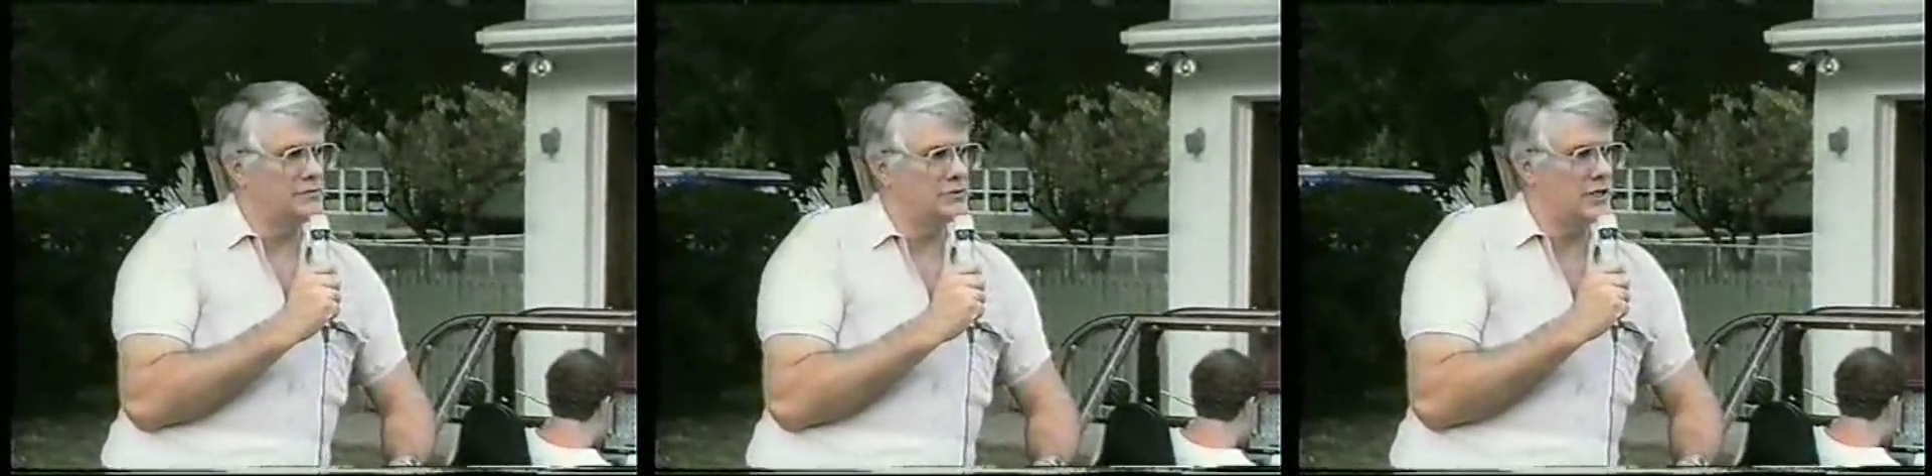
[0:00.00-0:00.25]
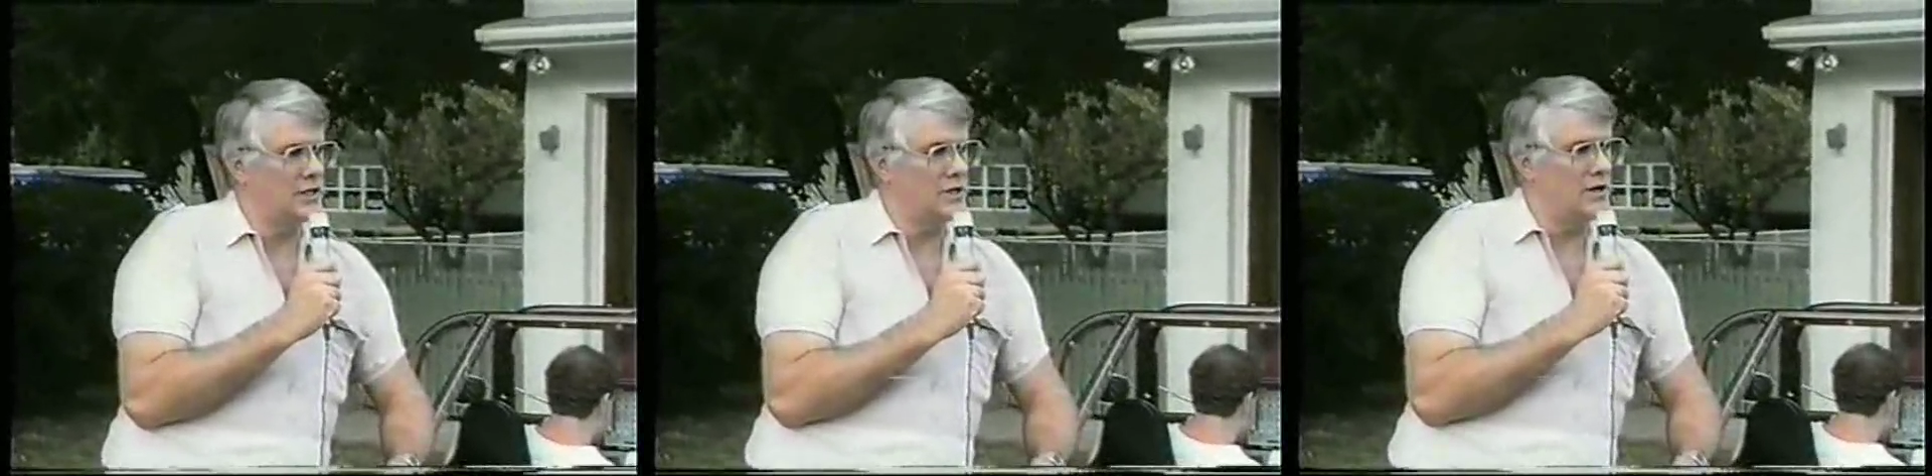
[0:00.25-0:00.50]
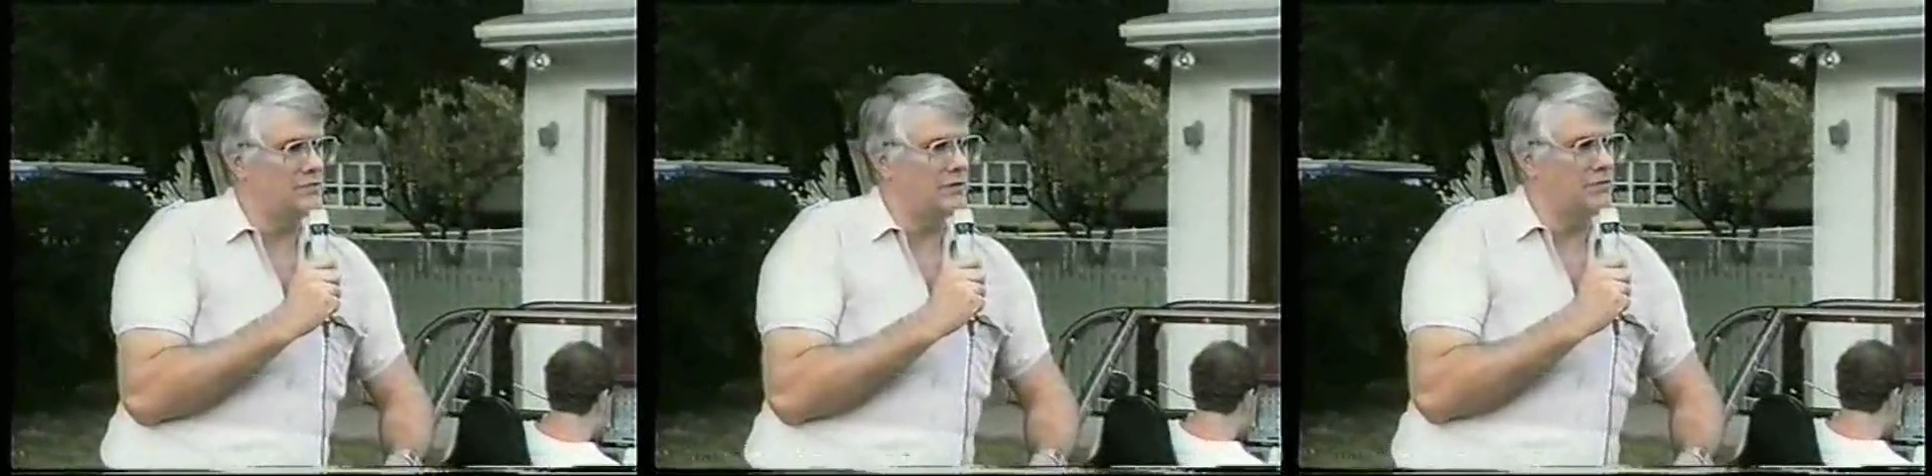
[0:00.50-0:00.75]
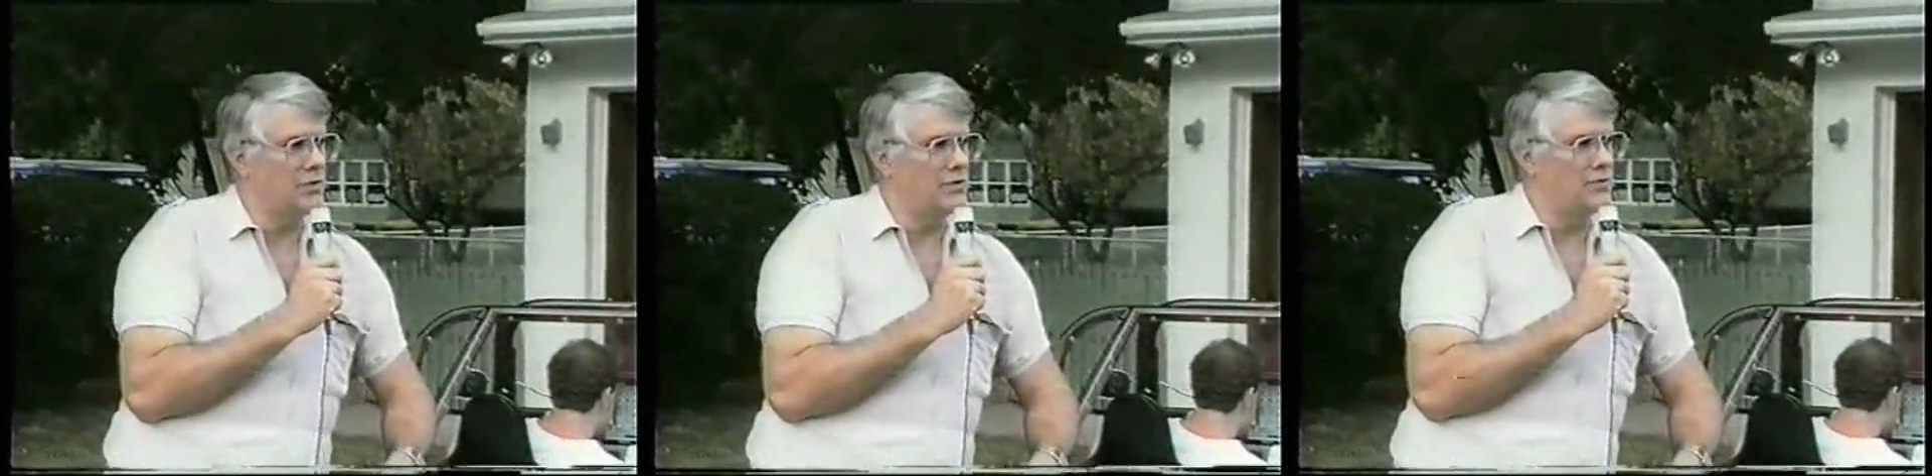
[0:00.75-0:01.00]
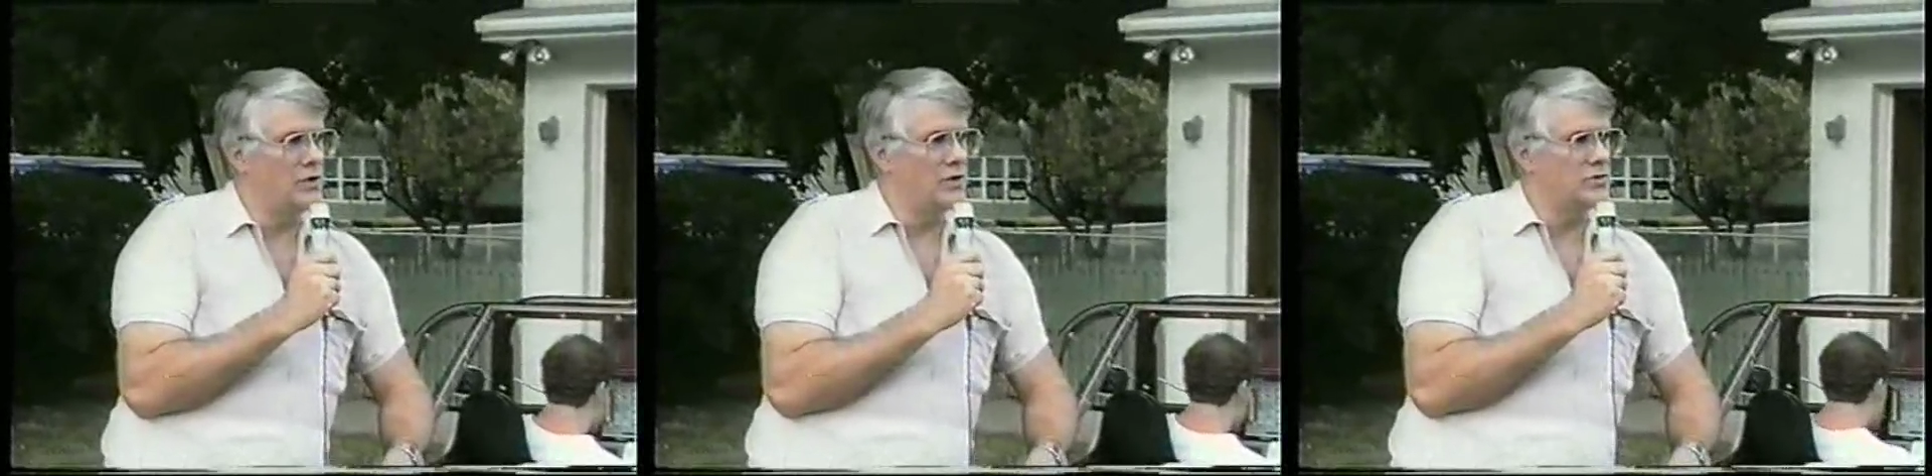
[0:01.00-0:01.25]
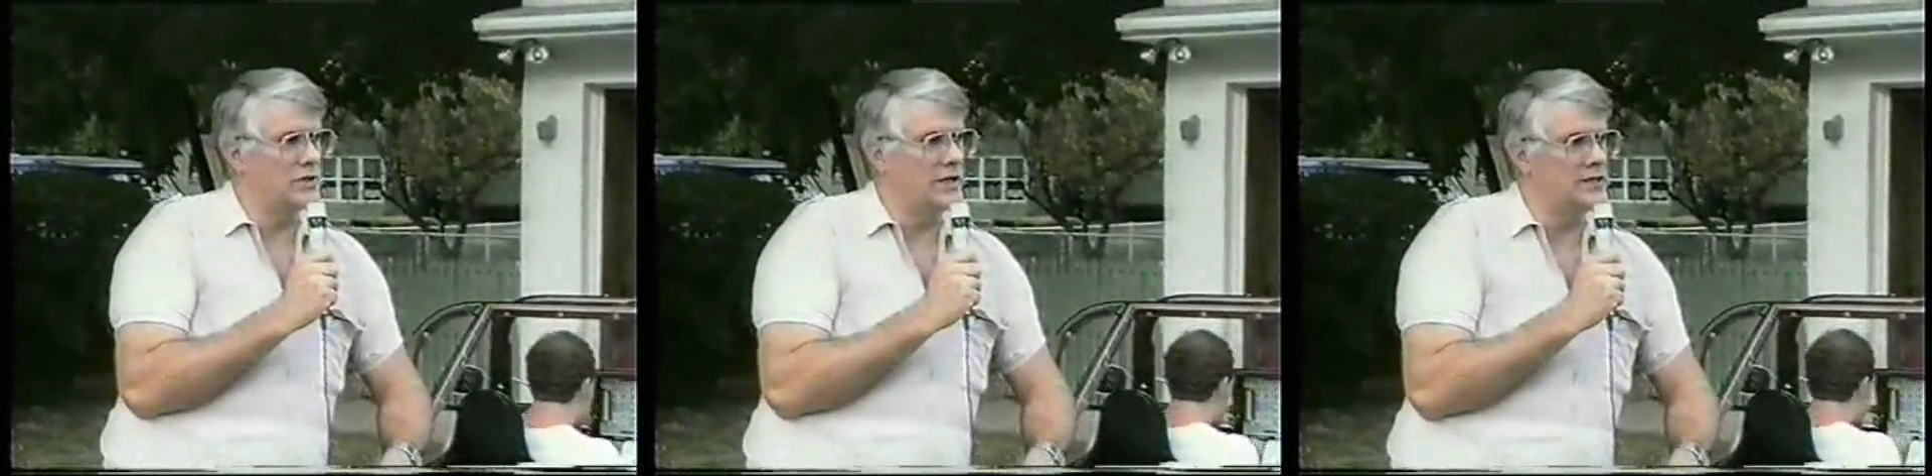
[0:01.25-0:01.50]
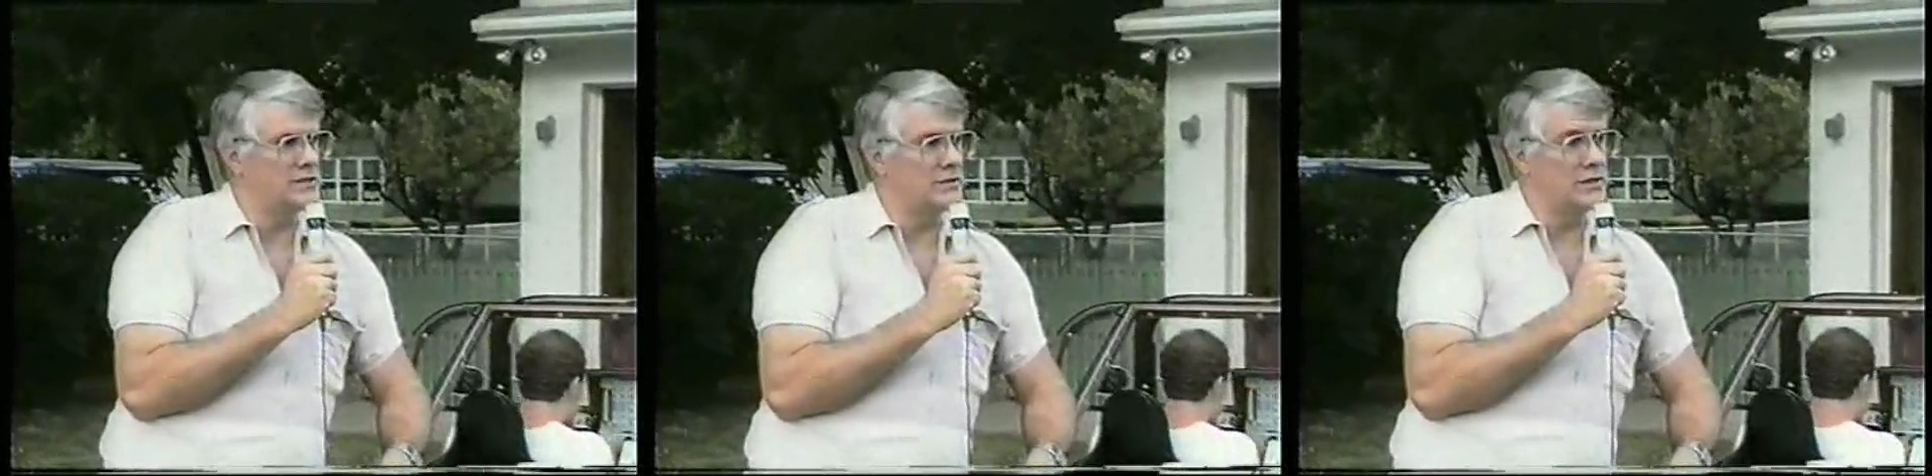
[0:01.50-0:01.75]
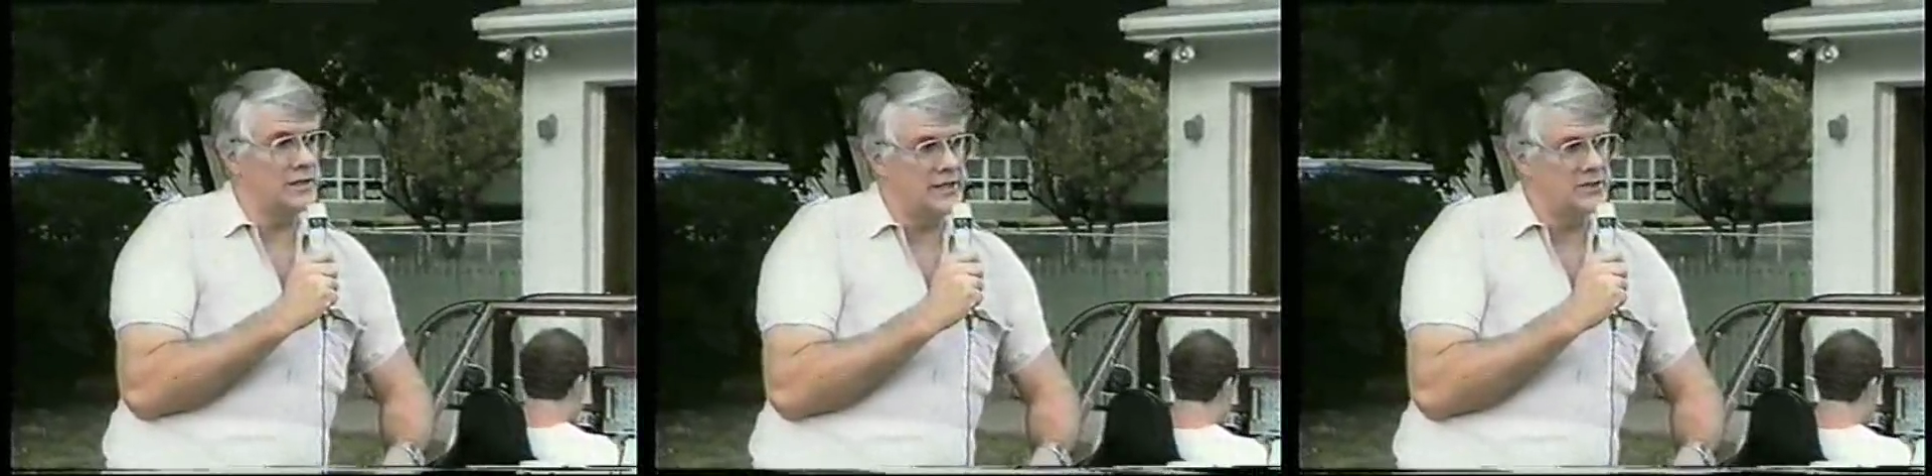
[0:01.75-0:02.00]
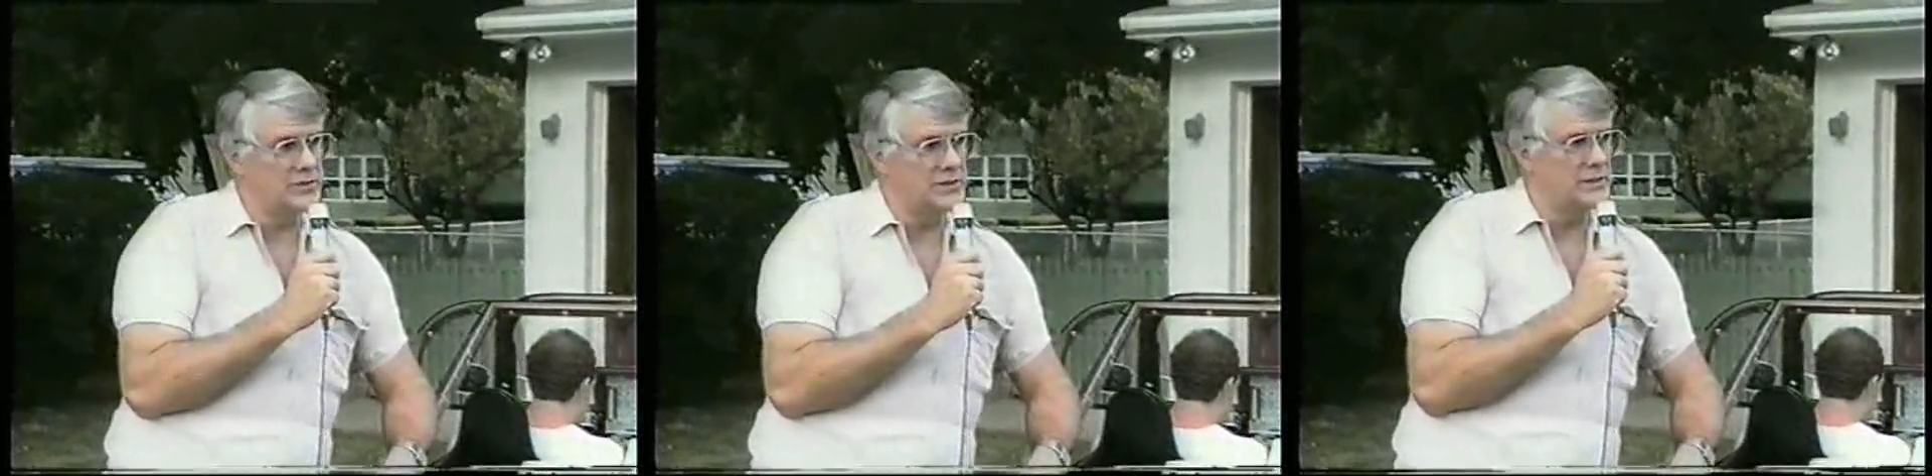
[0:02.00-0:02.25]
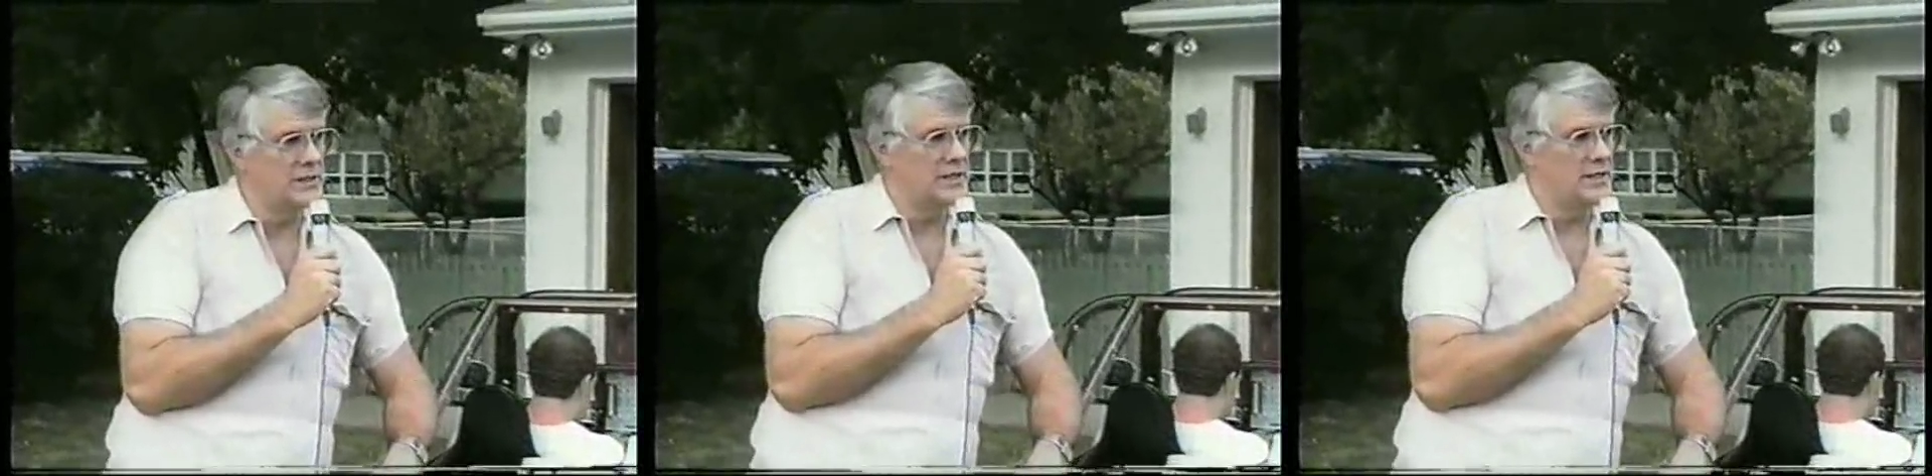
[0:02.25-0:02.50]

shutting off the flow of oil to each of their countries.